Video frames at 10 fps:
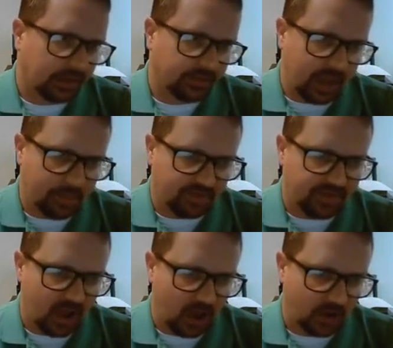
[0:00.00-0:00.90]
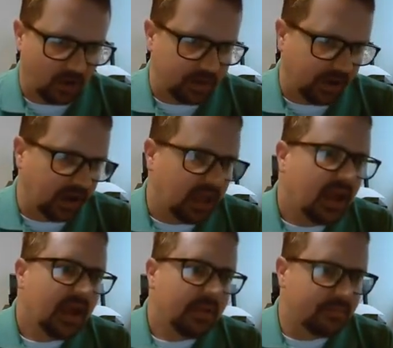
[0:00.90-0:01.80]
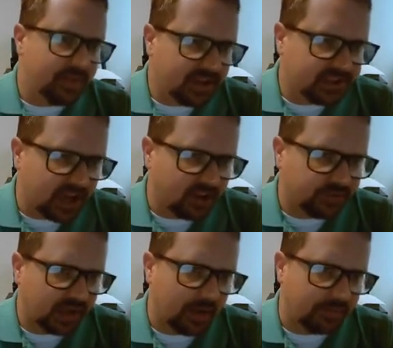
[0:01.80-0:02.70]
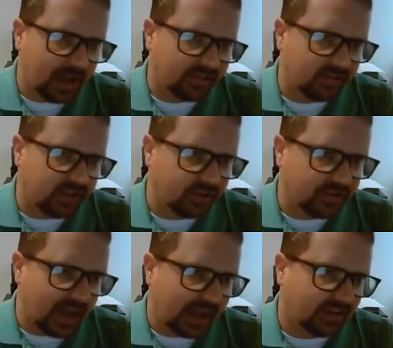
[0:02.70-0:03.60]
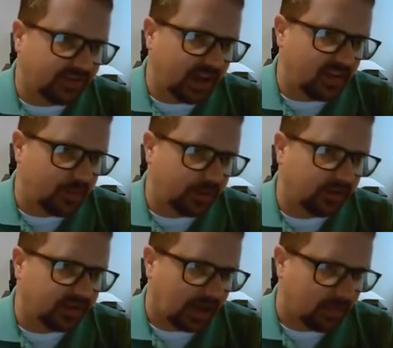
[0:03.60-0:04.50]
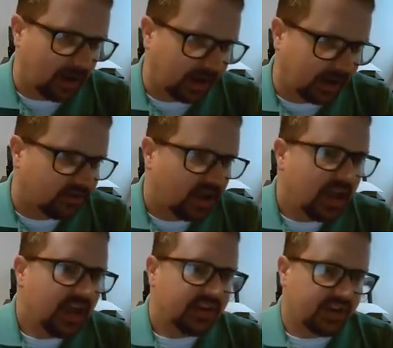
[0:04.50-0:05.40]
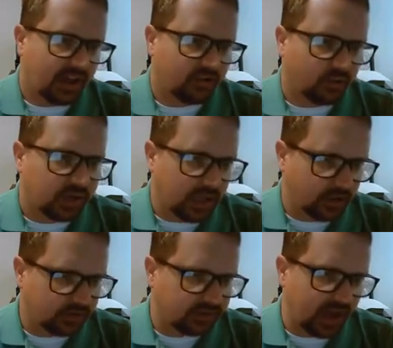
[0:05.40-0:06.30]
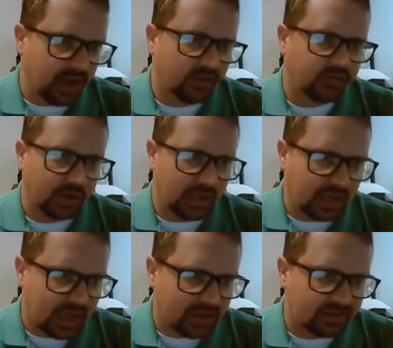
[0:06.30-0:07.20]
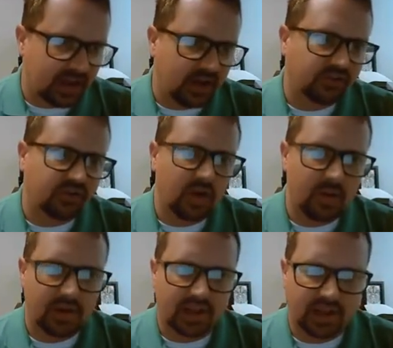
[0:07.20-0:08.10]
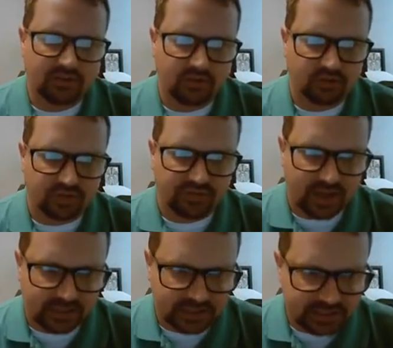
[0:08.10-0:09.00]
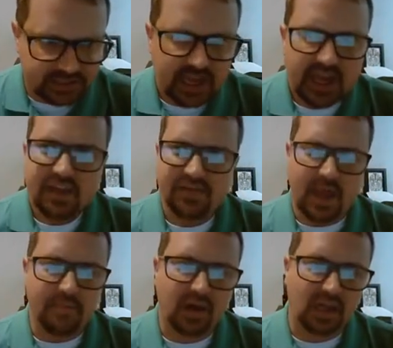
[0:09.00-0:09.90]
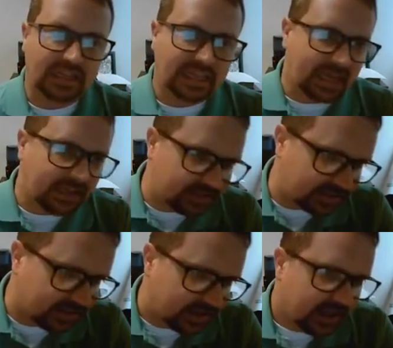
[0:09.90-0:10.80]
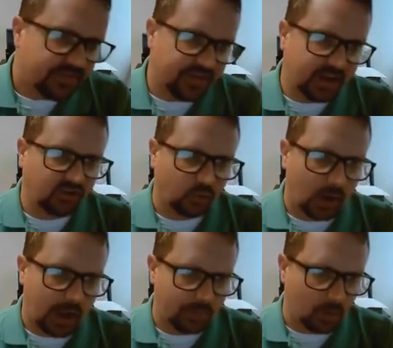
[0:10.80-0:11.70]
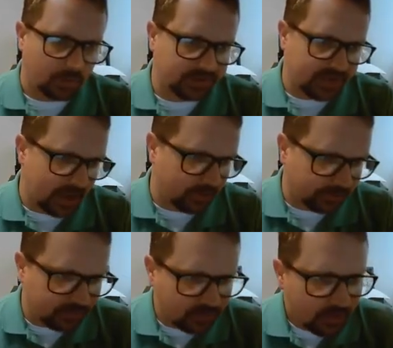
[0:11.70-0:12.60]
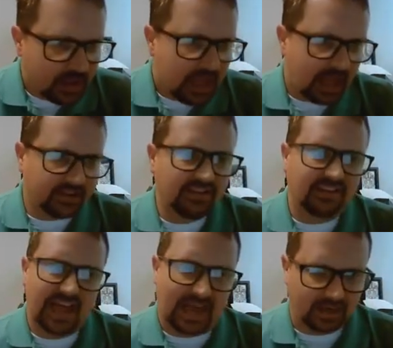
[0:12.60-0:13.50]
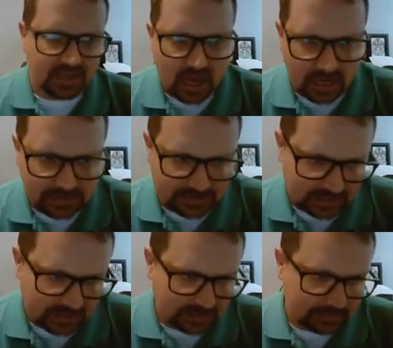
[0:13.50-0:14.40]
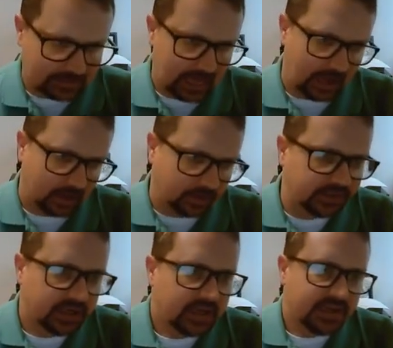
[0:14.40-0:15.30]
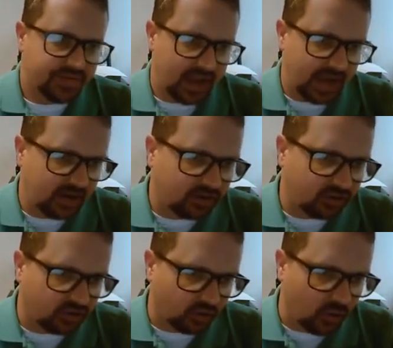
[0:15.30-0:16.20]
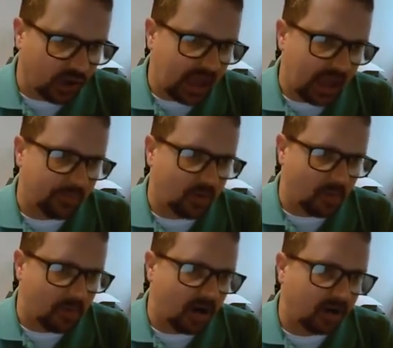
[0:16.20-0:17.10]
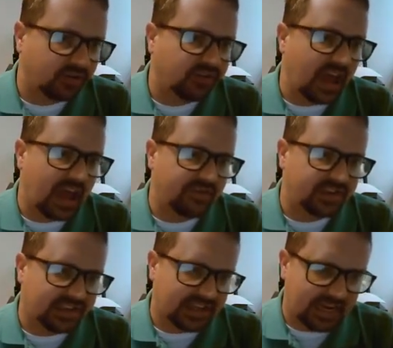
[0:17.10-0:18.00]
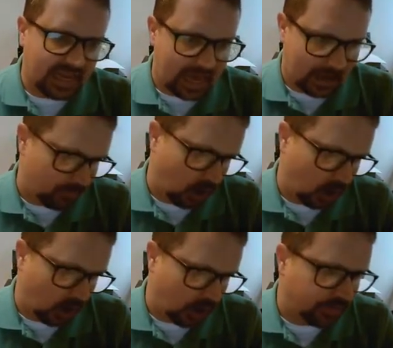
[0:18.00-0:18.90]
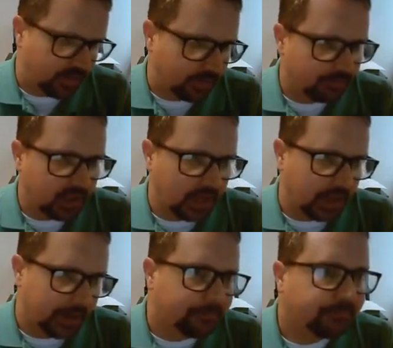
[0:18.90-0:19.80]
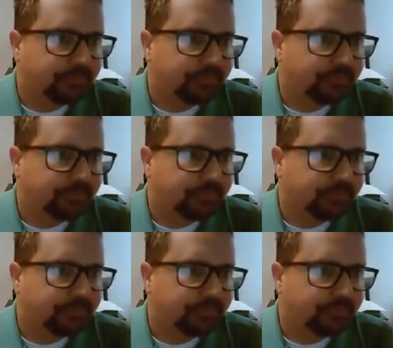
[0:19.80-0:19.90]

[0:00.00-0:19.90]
They prevent autoimmunity. B cells become plasma cells and activated. They produce antibodies. Natural killer cells or NK cells do immunological surveillance. They police. They destroy abnormal cells. And cytotoxic cells, they destroy abnormal markers. They have a CD8 marker on them. Okay.